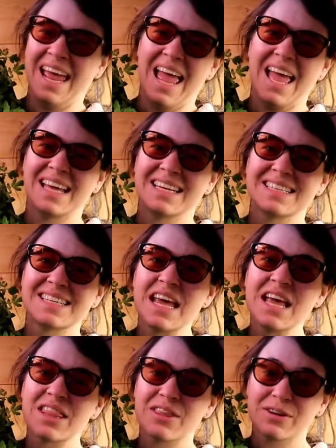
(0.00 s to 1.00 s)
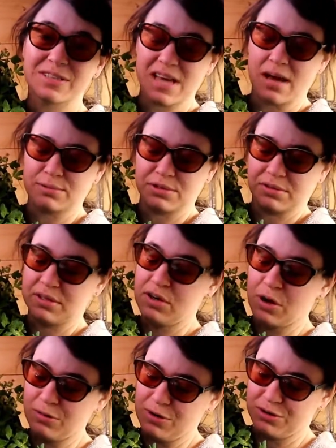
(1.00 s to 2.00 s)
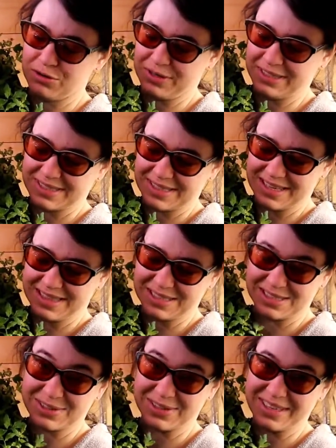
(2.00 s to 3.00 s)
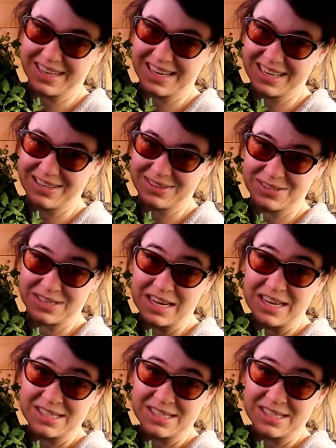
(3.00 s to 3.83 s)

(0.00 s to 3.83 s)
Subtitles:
and there's absolutely no nutrients in the soil that I used.